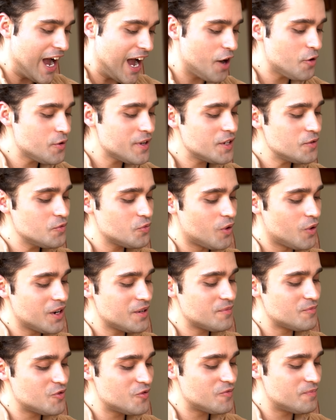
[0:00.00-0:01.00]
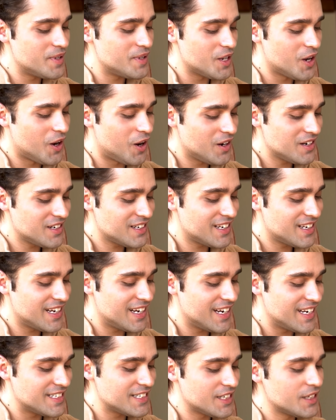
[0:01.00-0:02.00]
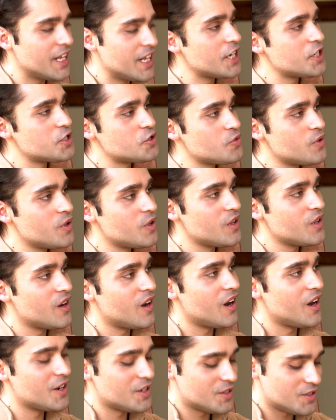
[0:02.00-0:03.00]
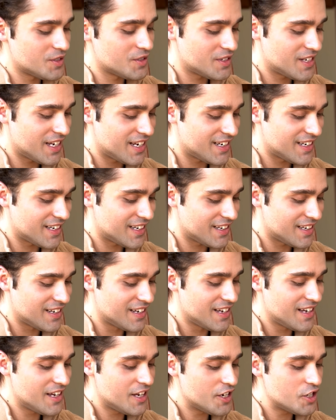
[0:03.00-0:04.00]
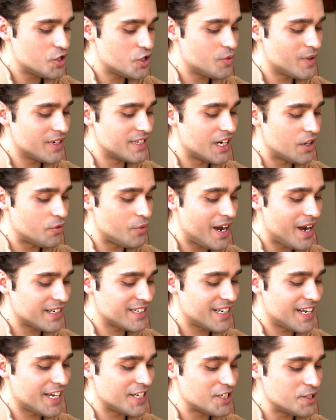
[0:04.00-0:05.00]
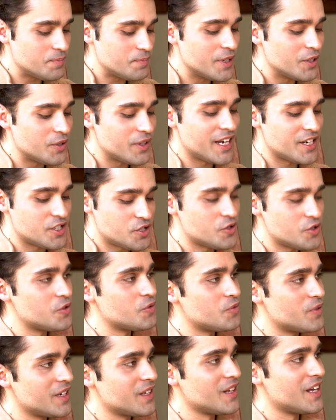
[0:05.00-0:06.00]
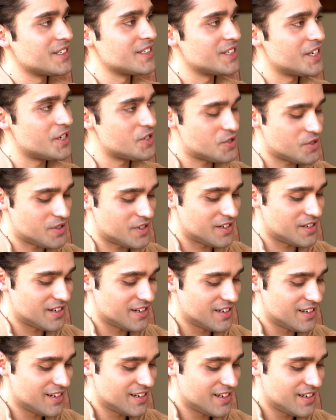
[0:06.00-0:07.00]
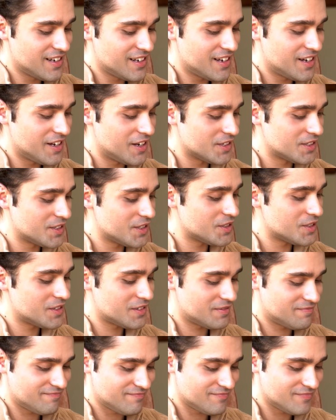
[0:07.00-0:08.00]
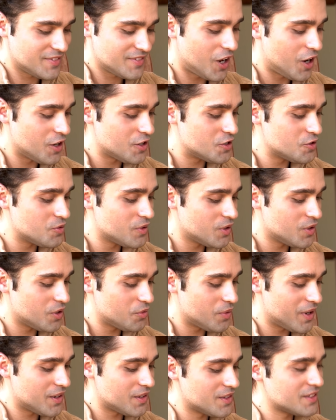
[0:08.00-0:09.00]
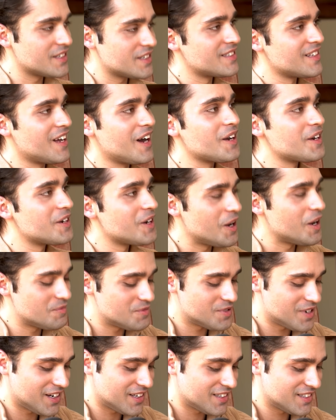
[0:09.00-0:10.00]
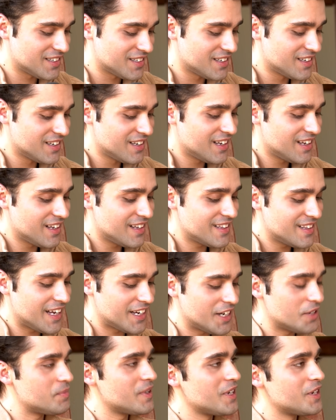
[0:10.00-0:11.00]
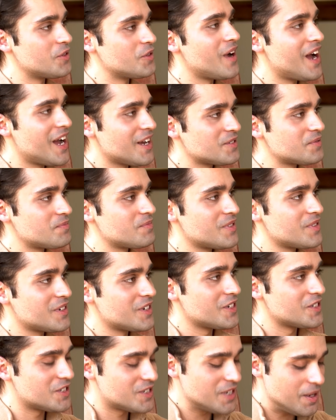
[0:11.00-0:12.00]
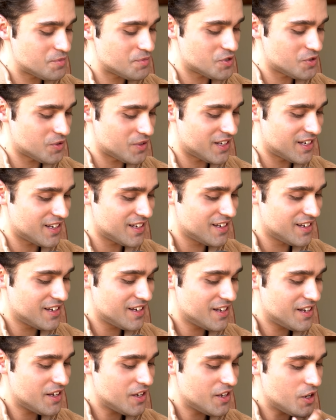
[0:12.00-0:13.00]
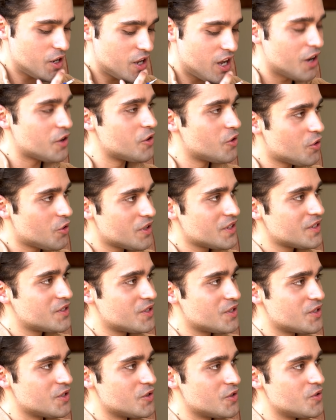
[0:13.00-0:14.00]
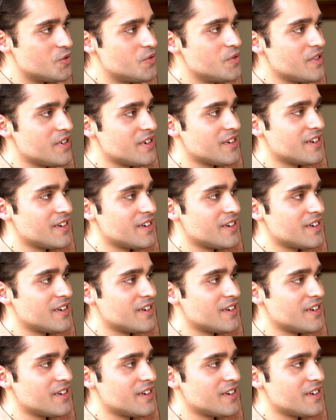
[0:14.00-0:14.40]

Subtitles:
how can one move beyond intellectual understanding to a direct experiential realization? Since non-dual awareness is not an object that can be grasped conceptually, according to you,